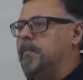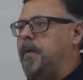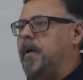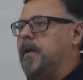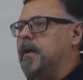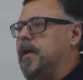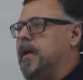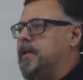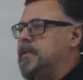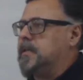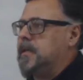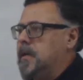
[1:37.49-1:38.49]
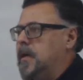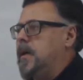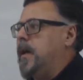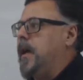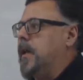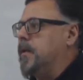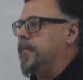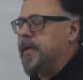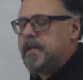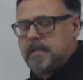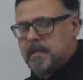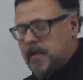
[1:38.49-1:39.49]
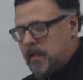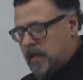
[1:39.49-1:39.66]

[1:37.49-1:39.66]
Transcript: polygonized elements